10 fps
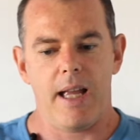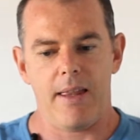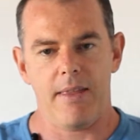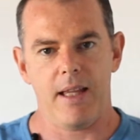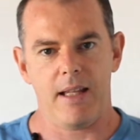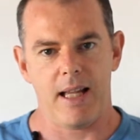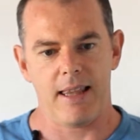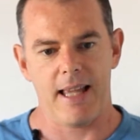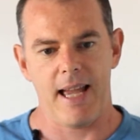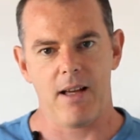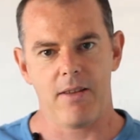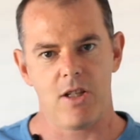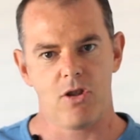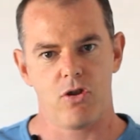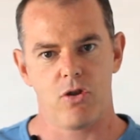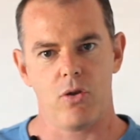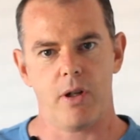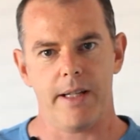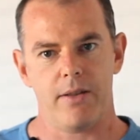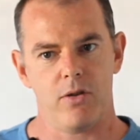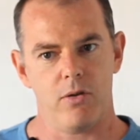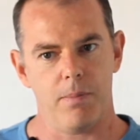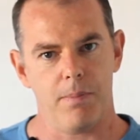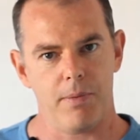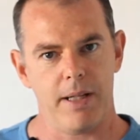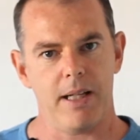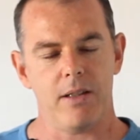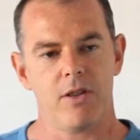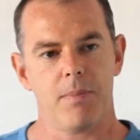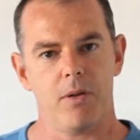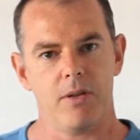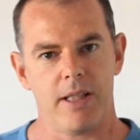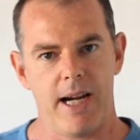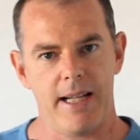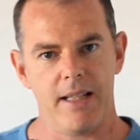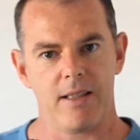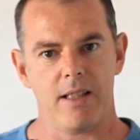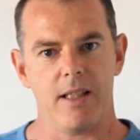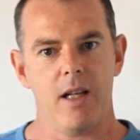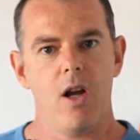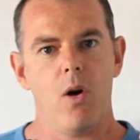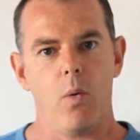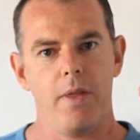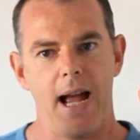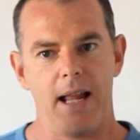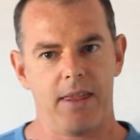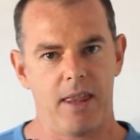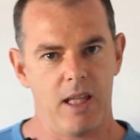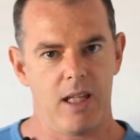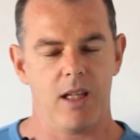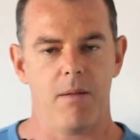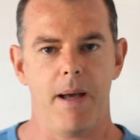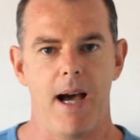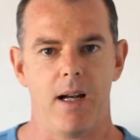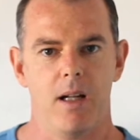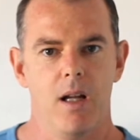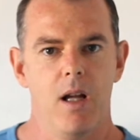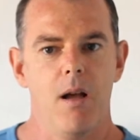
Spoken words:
and then allow this joy to bring it spontaneously without thinking about it,